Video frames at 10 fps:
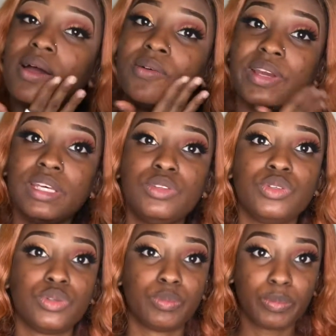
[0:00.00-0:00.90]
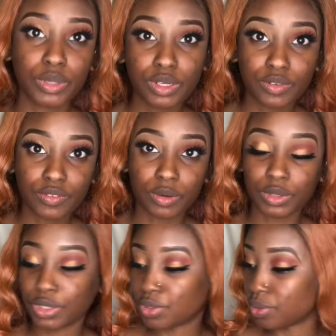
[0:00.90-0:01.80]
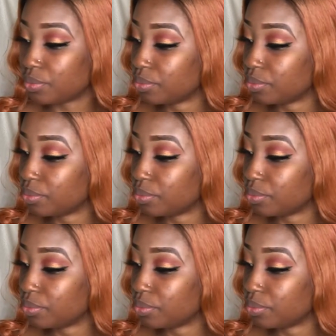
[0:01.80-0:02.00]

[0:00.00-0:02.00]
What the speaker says: I'm ready to put in the foundation.